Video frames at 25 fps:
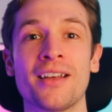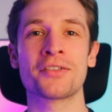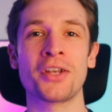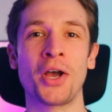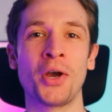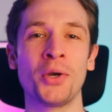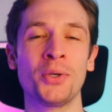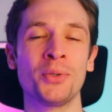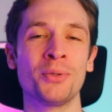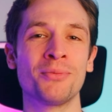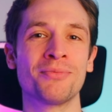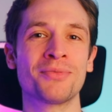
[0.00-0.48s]

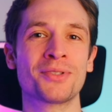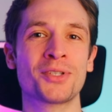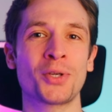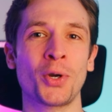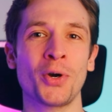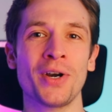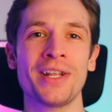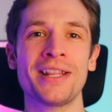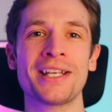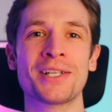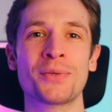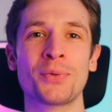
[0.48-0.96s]
So
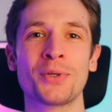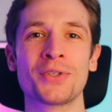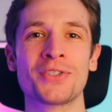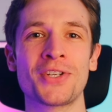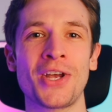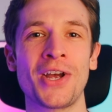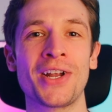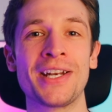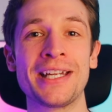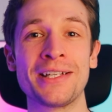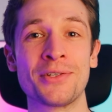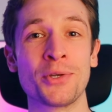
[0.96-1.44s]
sorry this one
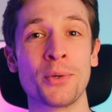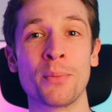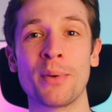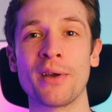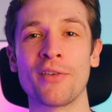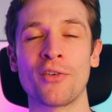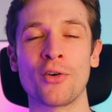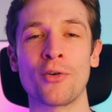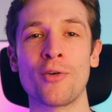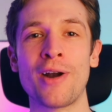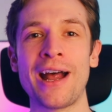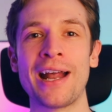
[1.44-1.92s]
turned into a
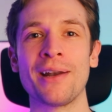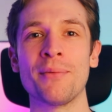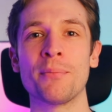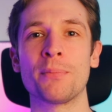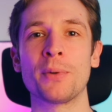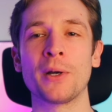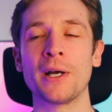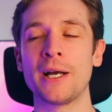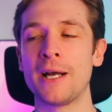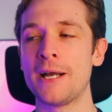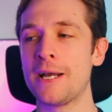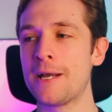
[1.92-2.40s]
bit of a rant,
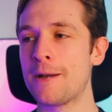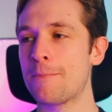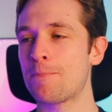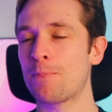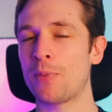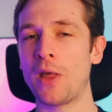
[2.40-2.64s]
but